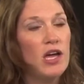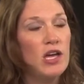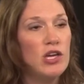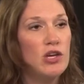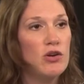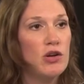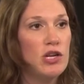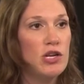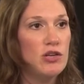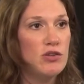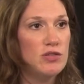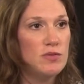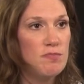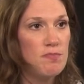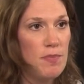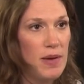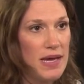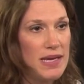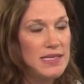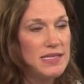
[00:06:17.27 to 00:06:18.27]
You can use
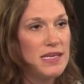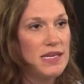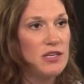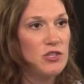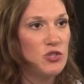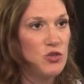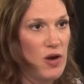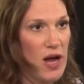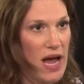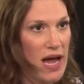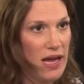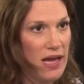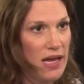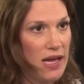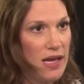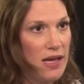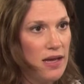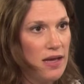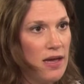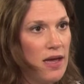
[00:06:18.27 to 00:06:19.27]
basic
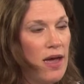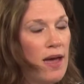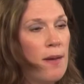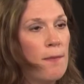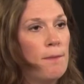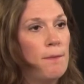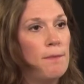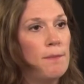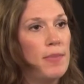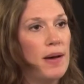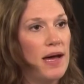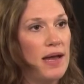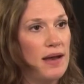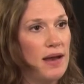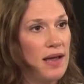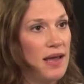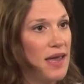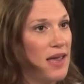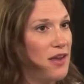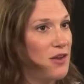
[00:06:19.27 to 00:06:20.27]
tracking,
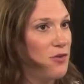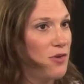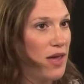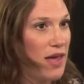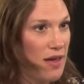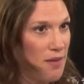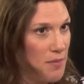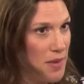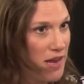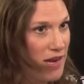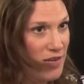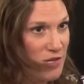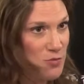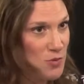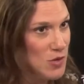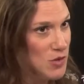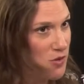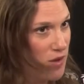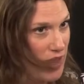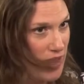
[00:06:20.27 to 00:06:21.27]
but again, you can't manage
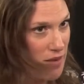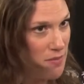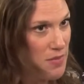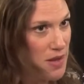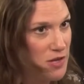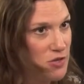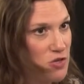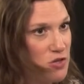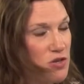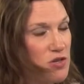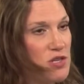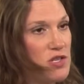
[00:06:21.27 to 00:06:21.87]
what you can't measure.